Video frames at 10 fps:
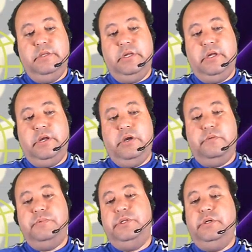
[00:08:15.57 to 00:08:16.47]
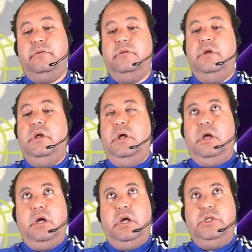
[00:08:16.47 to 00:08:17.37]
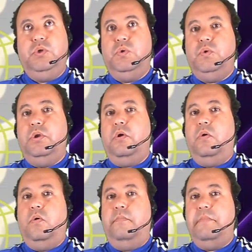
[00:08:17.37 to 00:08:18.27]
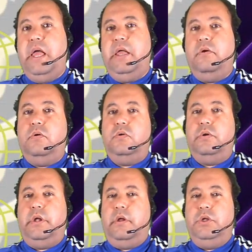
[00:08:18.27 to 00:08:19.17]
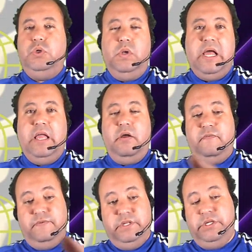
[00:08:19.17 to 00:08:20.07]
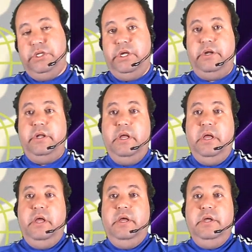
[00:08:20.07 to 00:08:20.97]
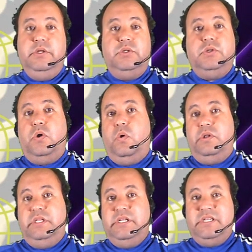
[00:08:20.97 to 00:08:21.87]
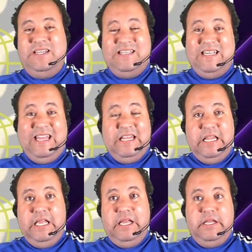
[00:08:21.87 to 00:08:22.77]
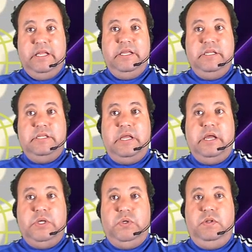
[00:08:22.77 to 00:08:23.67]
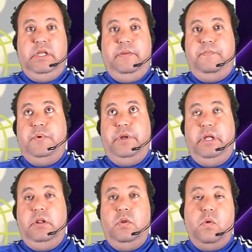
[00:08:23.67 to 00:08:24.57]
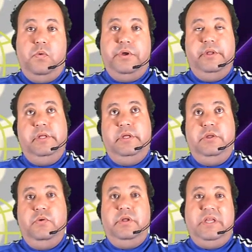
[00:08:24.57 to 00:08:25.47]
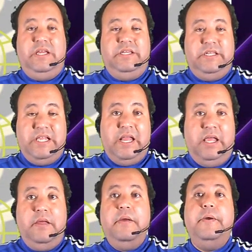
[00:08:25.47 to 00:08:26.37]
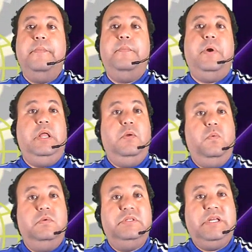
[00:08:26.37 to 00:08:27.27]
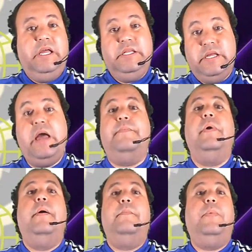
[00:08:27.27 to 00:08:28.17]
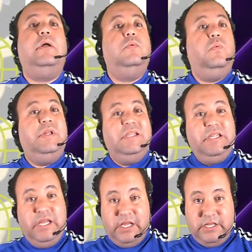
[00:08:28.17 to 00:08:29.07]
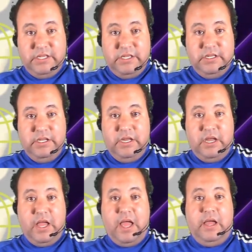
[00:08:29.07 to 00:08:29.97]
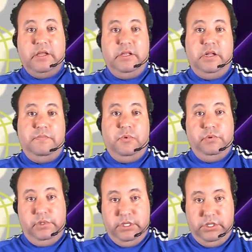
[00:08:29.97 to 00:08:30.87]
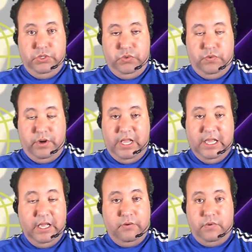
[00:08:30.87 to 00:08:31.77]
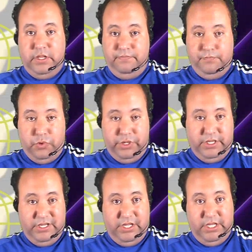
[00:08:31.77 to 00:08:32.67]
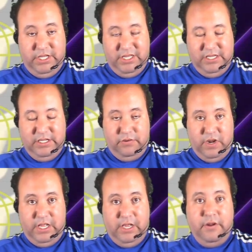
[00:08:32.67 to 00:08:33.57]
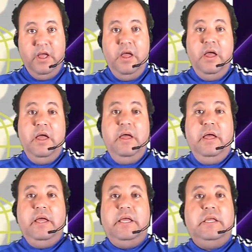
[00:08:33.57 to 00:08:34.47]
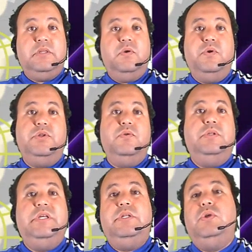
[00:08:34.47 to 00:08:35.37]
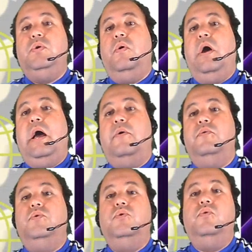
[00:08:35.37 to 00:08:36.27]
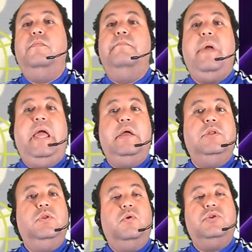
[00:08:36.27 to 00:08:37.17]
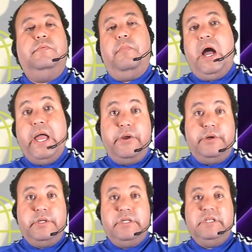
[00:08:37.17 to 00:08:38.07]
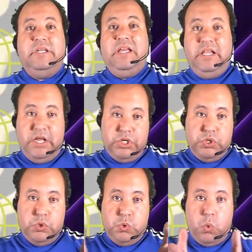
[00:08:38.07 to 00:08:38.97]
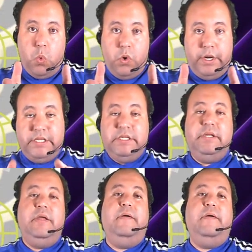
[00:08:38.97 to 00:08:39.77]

up till June or May or July of this year. So this technique is actually pretty long. You can say it's steady, but it will take time. But with this hack that I'm teaching you right here, I'm pointing this right here, is going to teach you how to make those buyers in a short